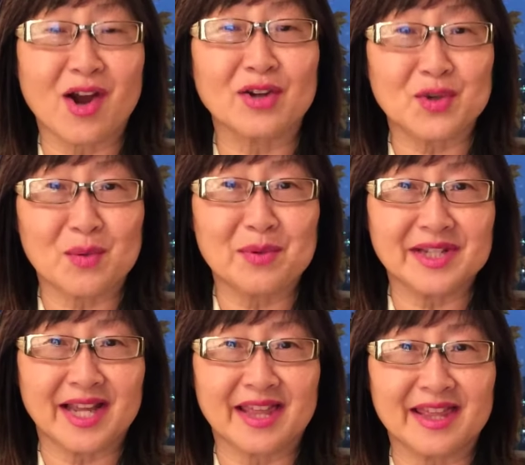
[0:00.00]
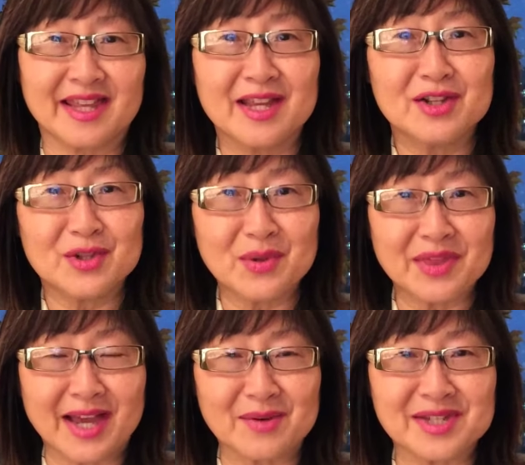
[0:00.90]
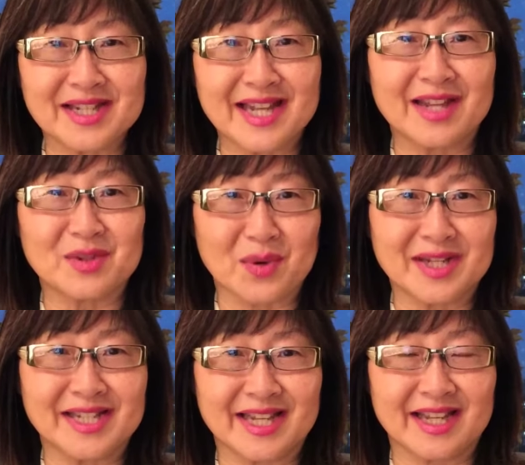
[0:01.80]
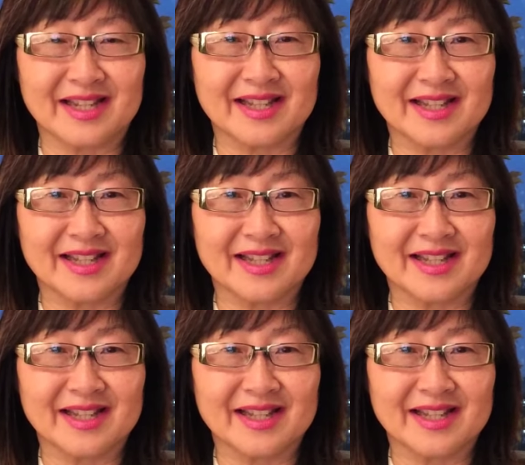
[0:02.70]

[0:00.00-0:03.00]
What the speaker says: October 10th, 2020.